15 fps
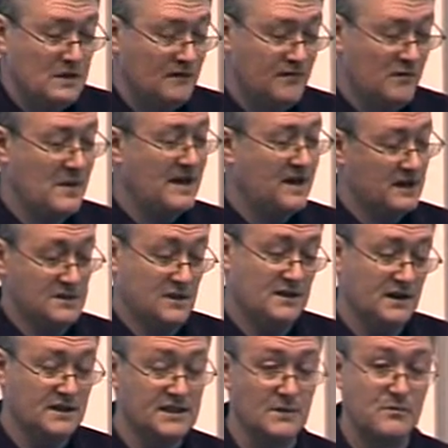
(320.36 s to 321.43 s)
for many years, I
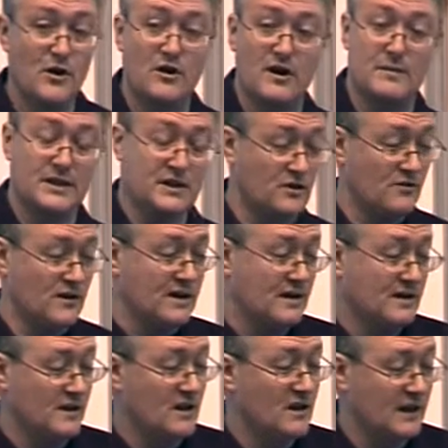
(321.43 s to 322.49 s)
did a programming degree
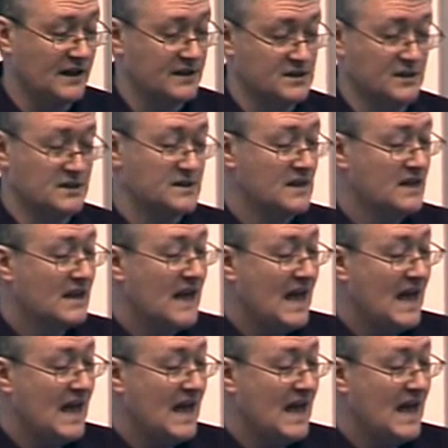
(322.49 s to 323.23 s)
in the early 80s,